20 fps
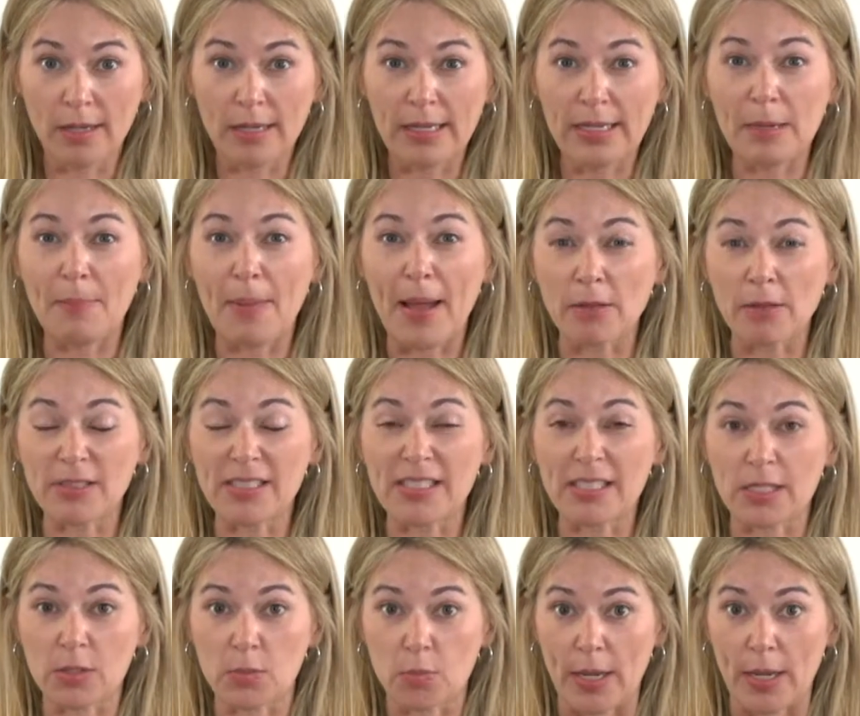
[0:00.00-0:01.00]
in about
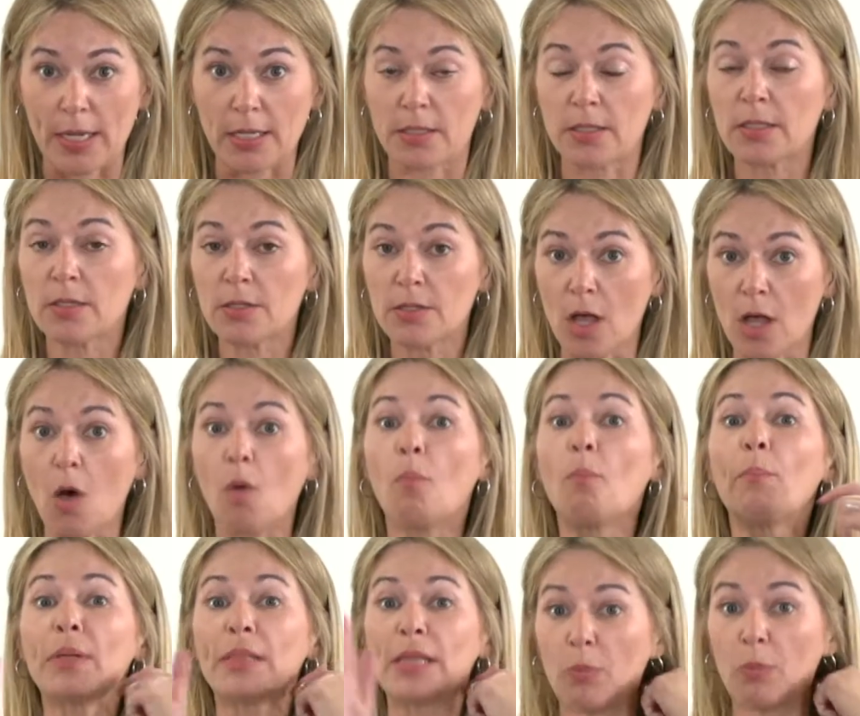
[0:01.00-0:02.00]
six weeks. So,
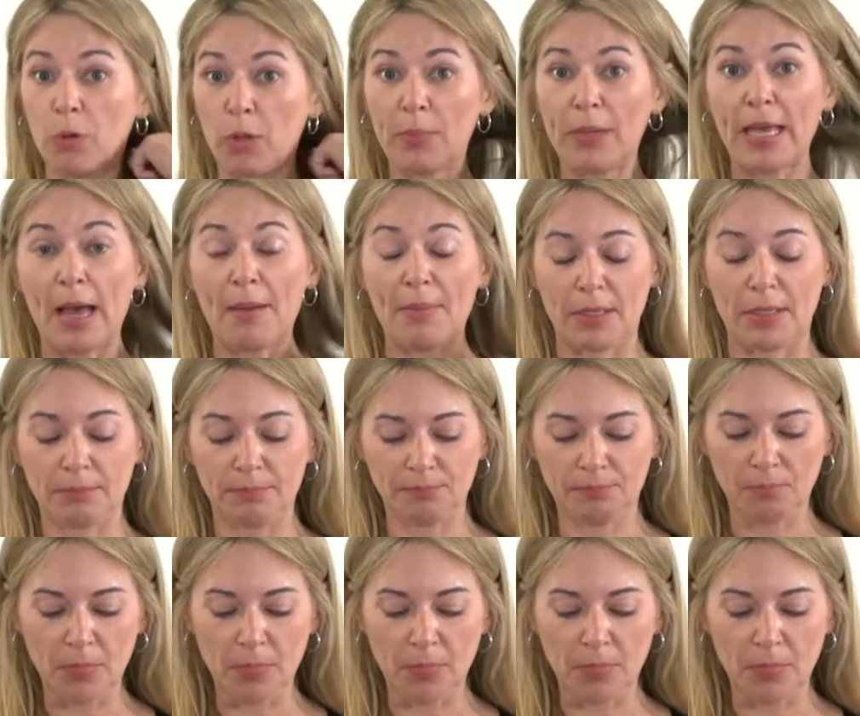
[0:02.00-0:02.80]
but they will be coming.